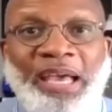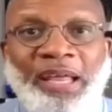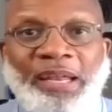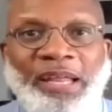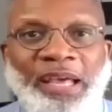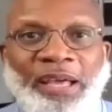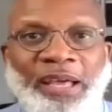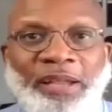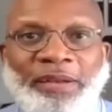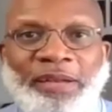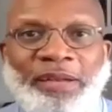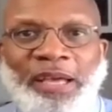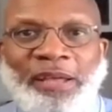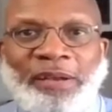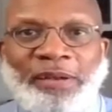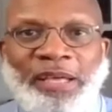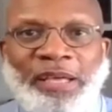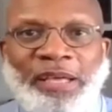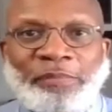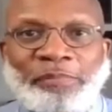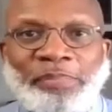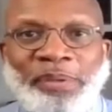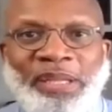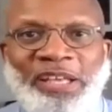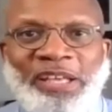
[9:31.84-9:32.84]
And and and
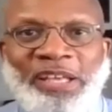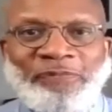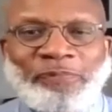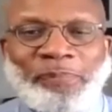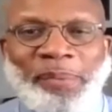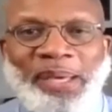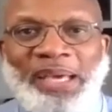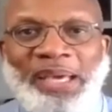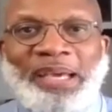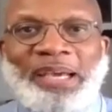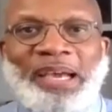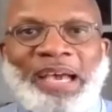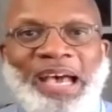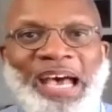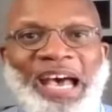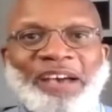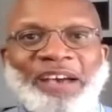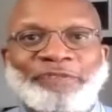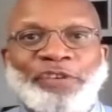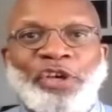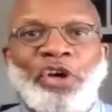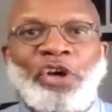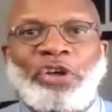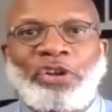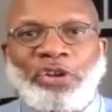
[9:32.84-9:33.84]
and believe me,
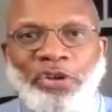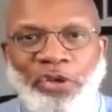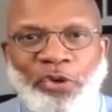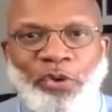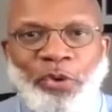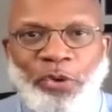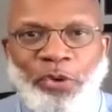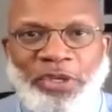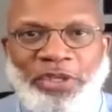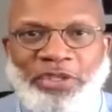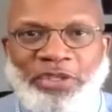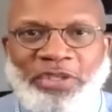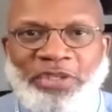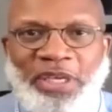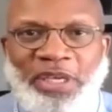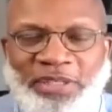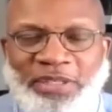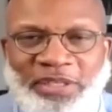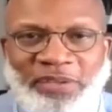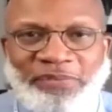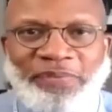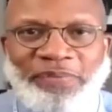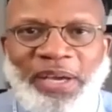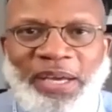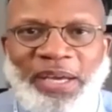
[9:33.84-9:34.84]
I've gone to court and
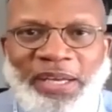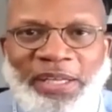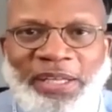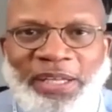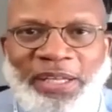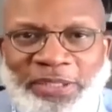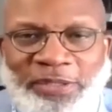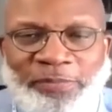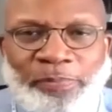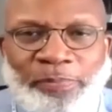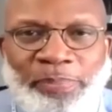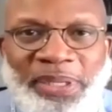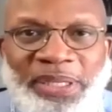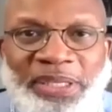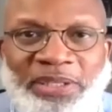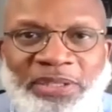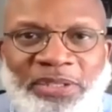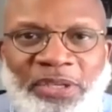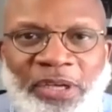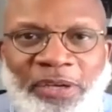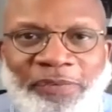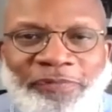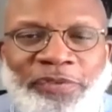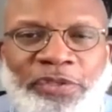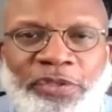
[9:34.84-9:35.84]
testified against
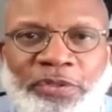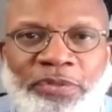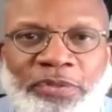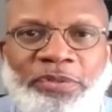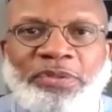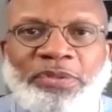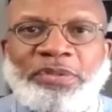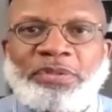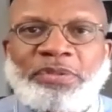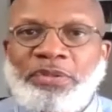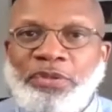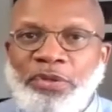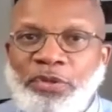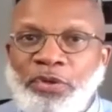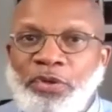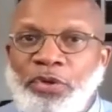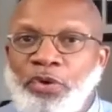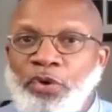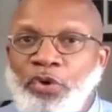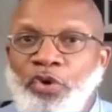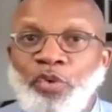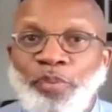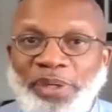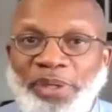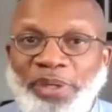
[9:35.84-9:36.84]
police officers
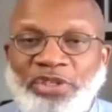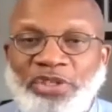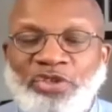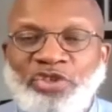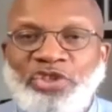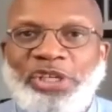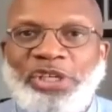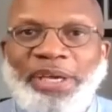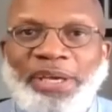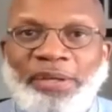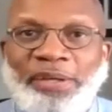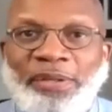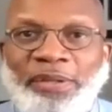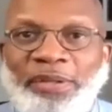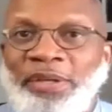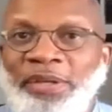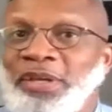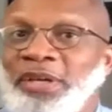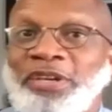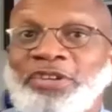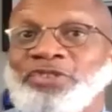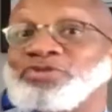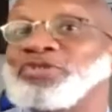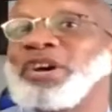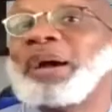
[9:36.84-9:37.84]
who went to jail.
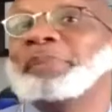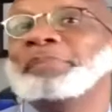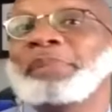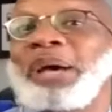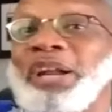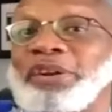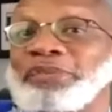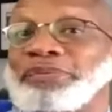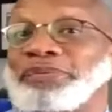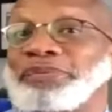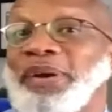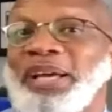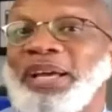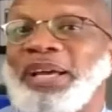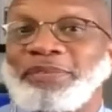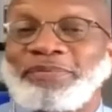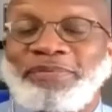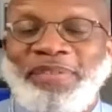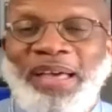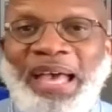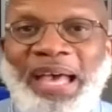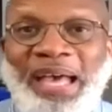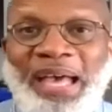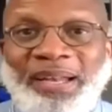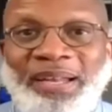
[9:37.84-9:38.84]
So I'm not afraid
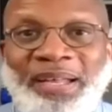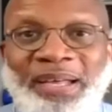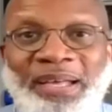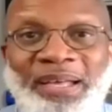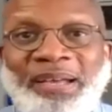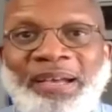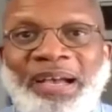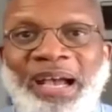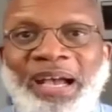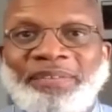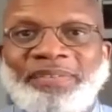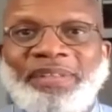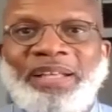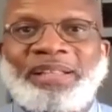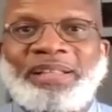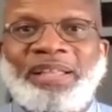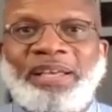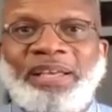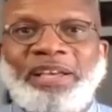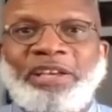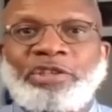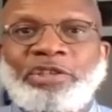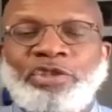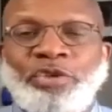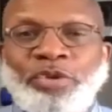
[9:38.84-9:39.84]
of that. I think
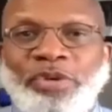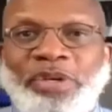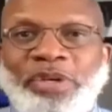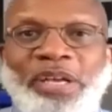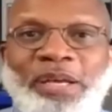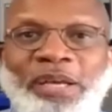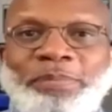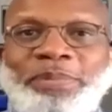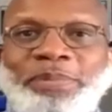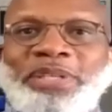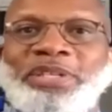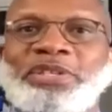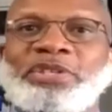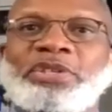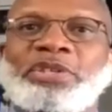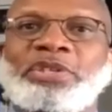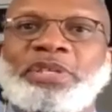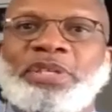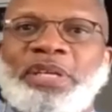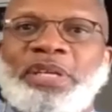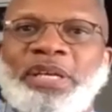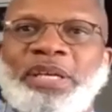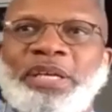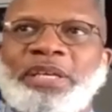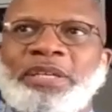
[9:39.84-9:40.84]
the issue comes
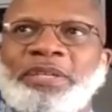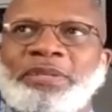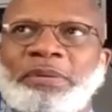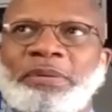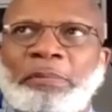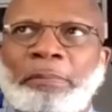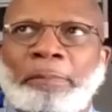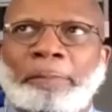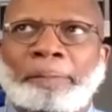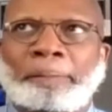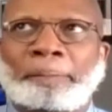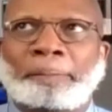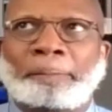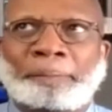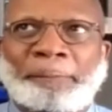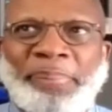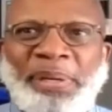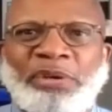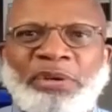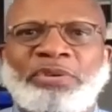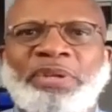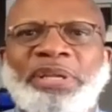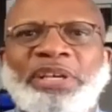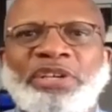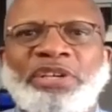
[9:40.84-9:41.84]
is, is
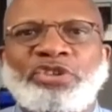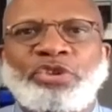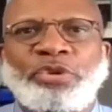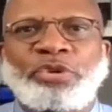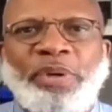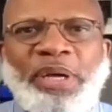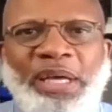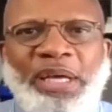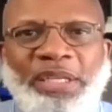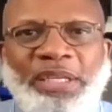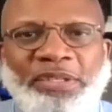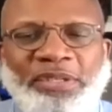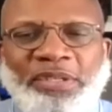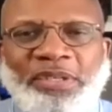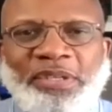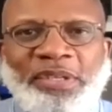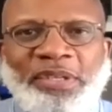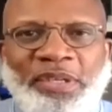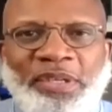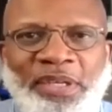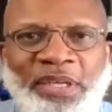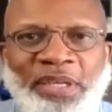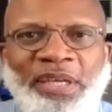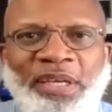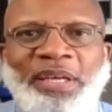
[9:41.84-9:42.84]
building
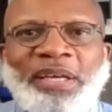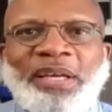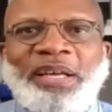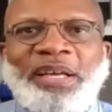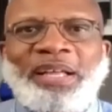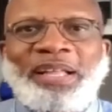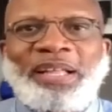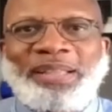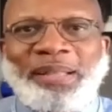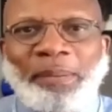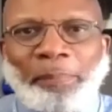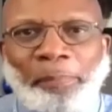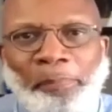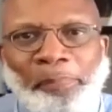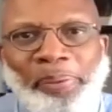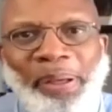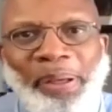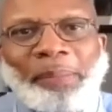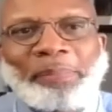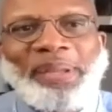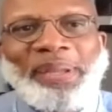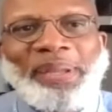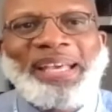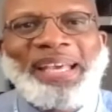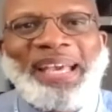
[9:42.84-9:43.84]
trust. The
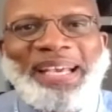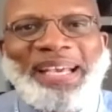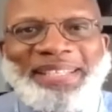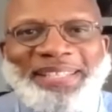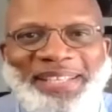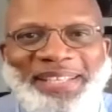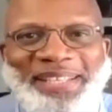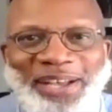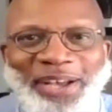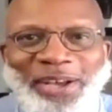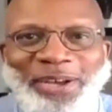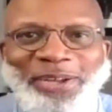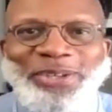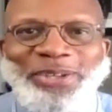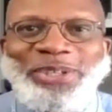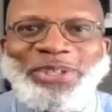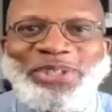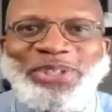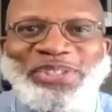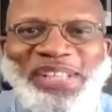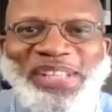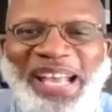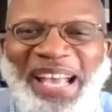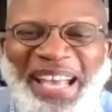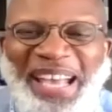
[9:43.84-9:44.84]
public has to
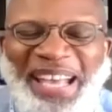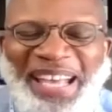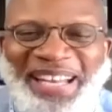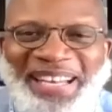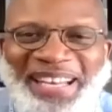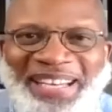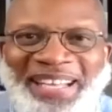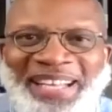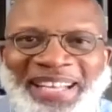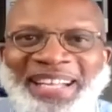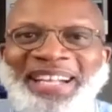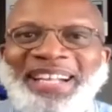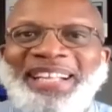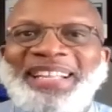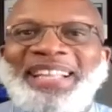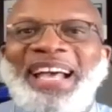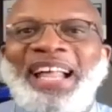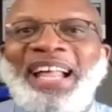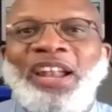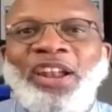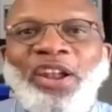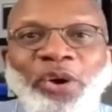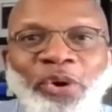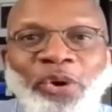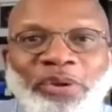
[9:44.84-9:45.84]
understand
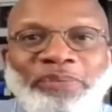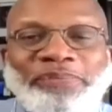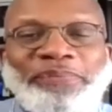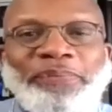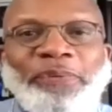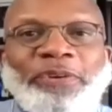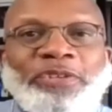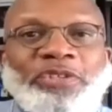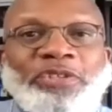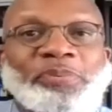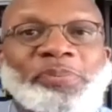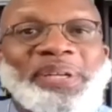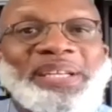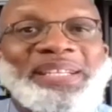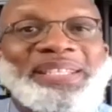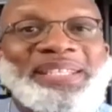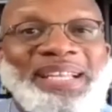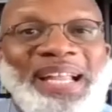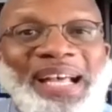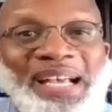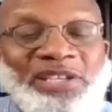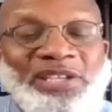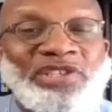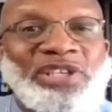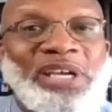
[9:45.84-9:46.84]
that law enforcement
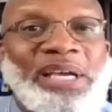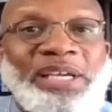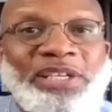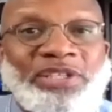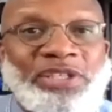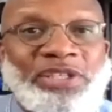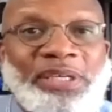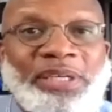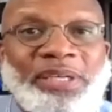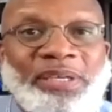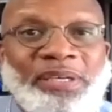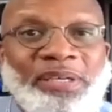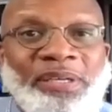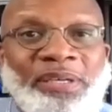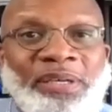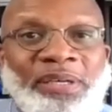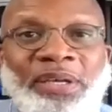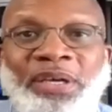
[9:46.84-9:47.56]
is not changing.